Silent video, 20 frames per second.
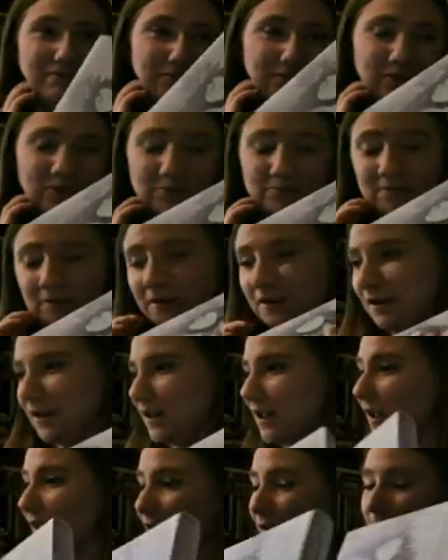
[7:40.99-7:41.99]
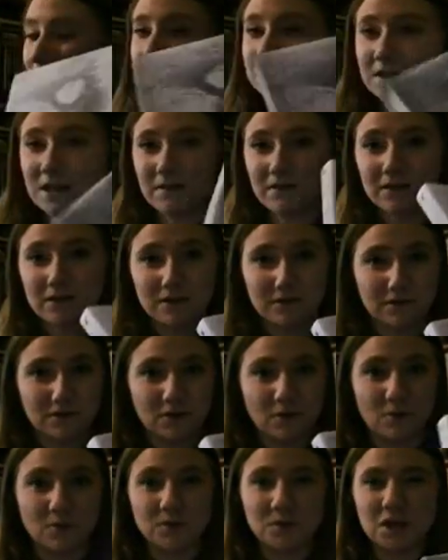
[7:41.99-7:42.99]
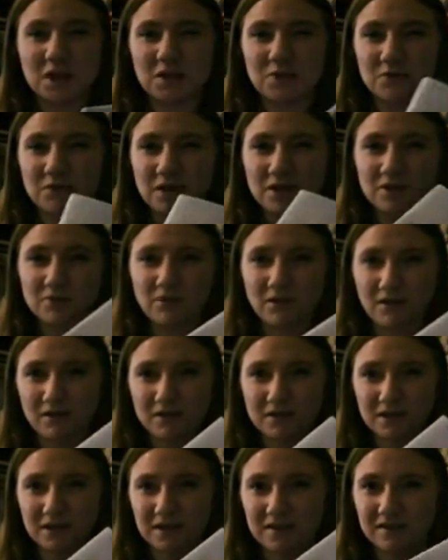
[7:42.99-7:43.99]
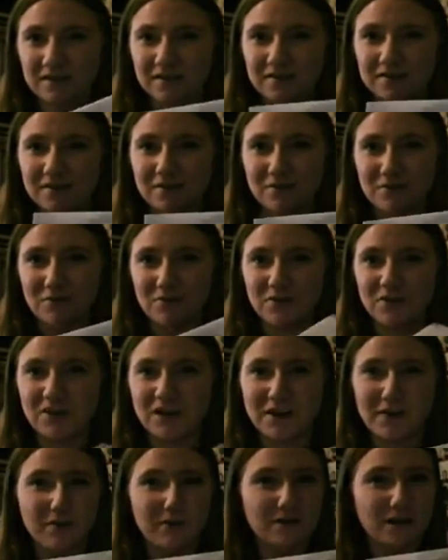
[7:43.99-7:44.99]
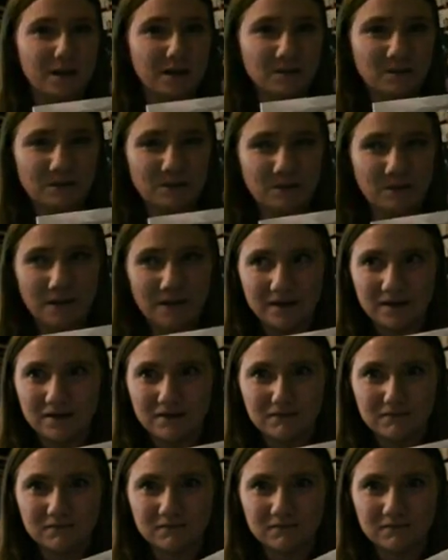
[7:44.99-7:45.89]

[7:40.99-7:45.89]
So definitely give it a go. It's only a duology, so you could have it read in about a week.